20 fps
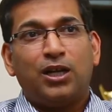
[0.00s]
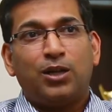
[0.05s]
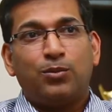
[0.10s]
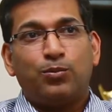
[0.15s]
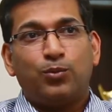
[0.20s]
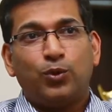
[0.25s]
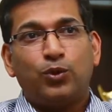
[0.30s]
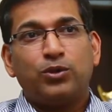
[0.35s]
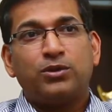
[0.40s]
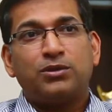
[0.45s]

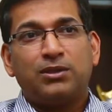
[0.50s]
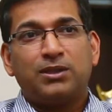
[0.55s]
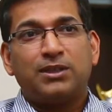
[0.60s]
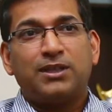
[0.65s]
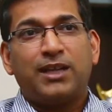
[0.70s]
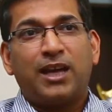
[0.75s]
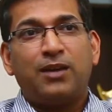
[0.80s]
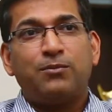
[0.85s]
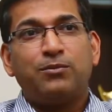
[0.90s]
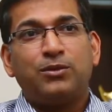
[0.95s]
Most of the
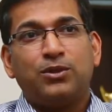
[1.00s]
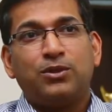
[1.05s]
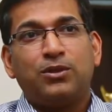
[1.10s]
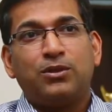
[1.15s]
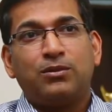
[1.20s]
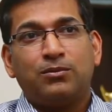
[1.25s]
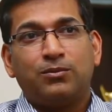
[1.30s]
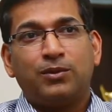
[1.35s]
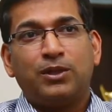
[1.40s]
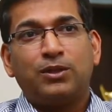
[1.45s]
time,
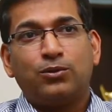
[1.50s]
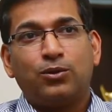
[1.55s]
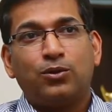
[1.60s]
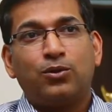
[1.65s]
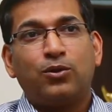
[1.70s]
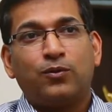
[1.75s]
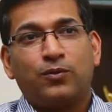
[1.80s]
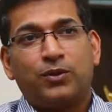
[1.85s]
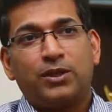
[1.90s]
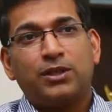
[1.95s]
when you
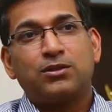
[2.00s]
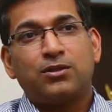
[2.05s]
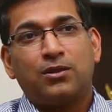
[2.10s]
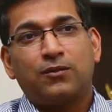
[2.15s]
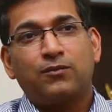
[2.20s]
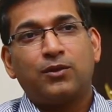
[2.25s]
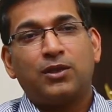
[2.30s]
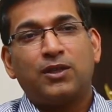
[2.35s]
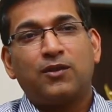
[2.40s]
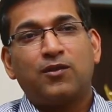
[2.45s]
go for a
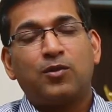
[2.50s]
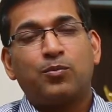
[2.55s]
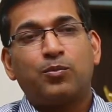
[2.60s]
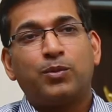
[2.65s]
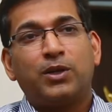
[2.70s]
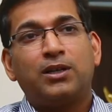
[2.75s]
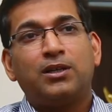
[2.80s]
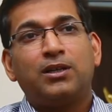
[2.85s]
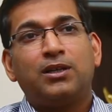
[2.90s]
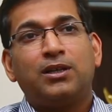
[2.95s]
software
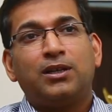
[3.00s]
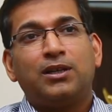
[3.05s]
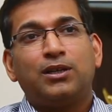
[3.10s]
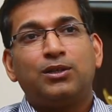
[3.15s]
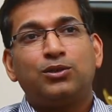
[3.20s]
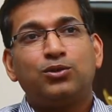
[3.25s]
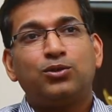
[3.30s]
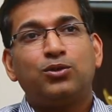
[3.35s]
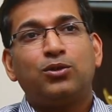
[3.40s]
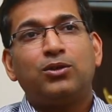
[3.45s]
development,
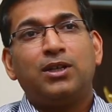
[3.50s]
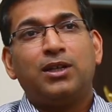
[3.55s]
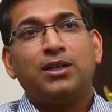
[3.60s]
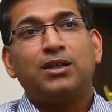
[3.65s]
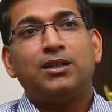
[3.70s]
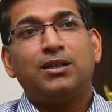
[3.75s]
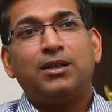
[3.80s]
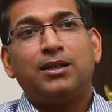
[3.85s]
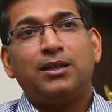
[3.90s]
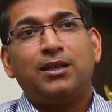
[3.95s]
you
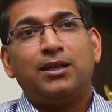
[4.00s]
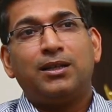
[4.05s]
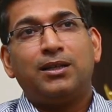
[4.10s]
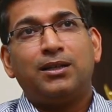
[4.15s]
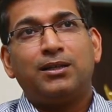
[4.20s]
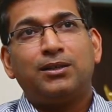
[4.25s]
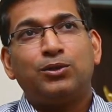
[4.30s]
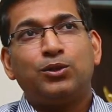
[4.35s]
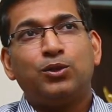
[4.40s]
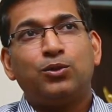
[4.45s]

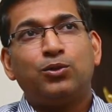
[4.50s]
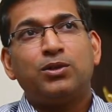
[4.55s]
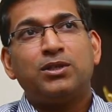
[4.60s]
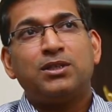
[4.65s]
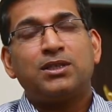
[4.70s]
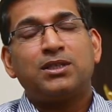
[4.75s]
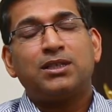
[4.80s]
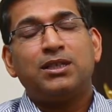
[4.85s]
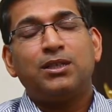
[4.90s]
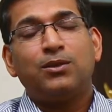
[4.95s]
don't
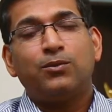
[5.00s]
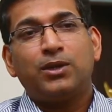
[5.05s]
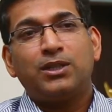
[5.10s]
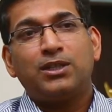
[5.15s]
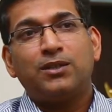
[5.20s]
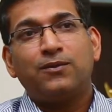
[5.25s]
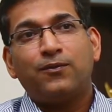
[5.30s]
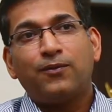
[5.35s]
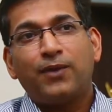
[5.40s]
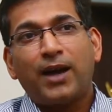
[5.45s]
see what
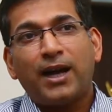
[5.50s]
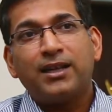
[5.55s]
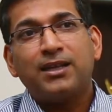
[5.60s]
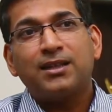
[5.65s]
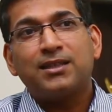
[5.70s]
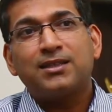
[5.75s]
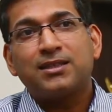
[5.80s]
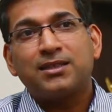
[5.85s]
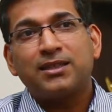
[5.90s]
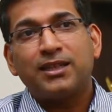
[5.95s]
the
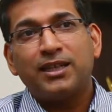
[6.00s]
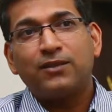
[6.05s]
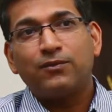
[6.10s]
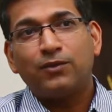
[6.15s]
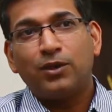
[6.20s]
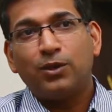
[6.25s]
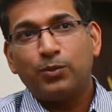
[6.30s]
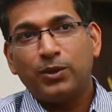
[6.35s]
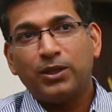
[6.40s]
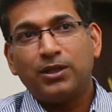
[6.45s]
final state
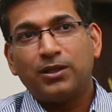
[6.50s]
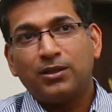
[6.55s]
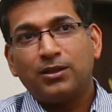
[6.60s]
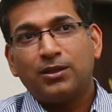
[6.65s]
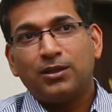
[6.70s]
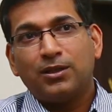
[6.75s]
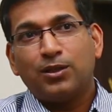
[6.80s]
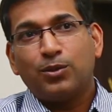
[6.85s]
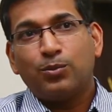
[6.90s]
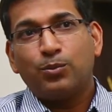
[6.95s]
will be.
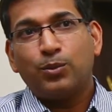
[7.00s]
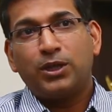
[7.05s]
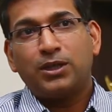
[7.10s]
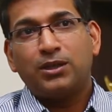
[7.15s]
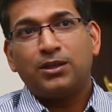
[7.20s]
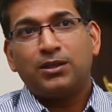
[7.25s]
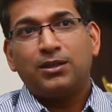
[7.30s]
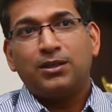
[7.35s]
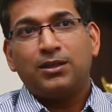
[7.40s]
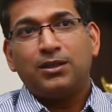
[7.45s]

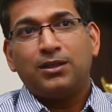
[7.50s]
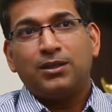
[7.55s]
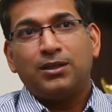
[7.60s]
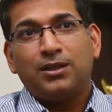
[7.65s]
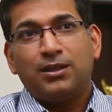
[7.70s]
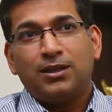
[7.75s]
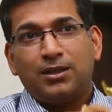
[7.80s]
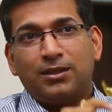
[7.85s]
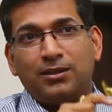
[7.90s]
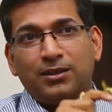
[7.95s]
But
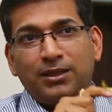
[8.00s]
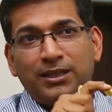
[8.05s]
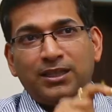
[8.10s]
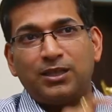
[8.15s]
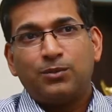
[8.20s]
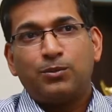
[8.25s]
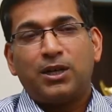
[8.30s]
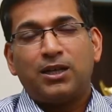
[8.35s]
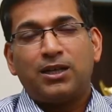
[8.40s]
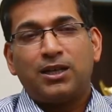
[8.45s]
ET
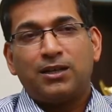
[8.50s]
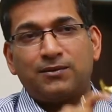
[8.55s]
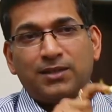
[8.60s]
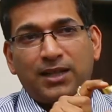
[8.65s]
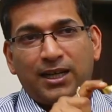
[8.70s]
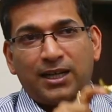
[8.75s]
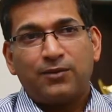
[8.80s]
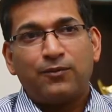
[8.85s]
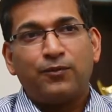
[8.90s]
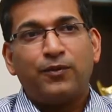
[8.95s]

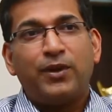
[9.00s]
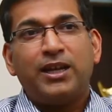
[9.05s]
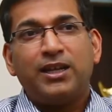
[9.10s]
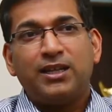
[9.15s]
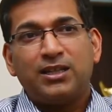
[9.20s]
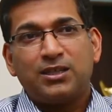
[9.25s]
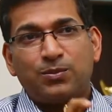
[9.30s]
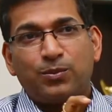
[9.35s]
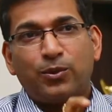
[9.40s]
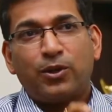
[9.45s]
Marlabs at a
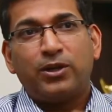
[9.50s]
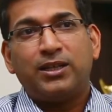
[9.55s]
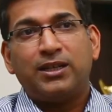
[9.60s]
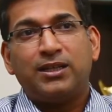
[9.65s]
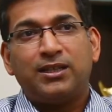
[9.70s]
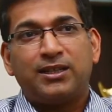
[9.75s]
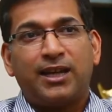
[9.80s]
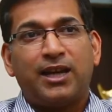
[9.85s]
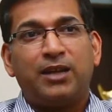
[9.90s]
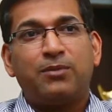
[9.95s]
various point
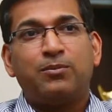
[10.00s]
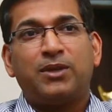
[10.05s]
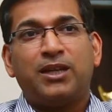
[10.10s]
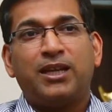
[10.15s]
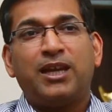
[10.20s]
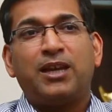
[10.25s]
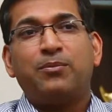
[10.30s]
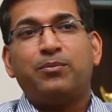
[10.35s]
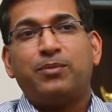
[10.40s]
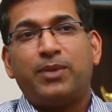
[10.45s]
in time
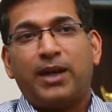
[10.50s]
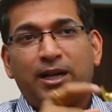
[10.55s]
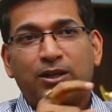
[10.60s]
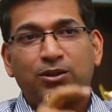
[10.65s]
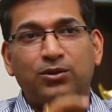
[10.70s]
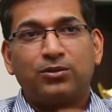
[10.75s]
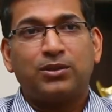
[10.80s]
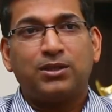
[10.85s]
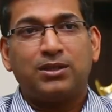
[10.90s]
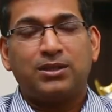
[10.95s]
came
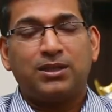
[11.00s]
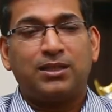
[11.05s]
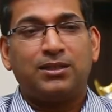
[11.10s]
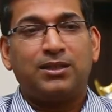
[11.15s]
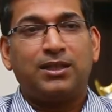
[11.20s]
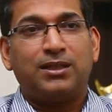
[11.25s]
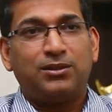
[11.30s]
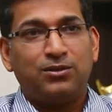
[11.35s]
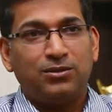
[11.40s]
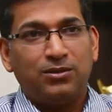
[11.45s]
back to us saying
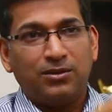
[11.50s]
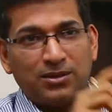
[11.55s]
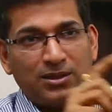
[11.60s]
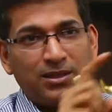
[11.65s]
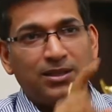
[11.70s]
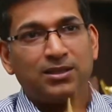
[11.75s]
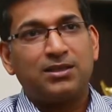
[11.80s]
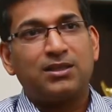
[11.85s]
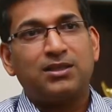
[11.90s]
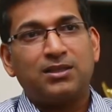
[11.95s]
that
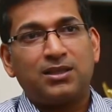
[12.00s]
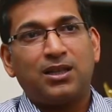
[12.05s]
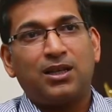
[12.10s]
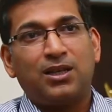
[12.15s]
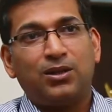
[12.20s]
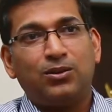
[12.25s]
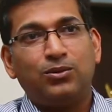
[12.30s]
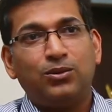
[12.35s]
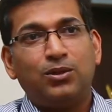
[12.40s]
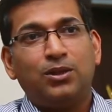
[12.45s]
this is
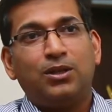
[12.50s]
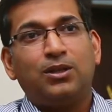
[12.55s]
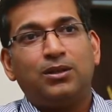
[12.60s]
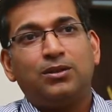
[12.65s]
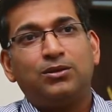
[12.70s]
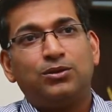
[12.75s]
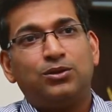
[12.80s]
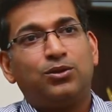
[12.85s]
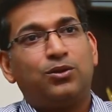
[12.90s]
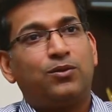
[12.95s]
how
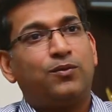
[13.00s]
your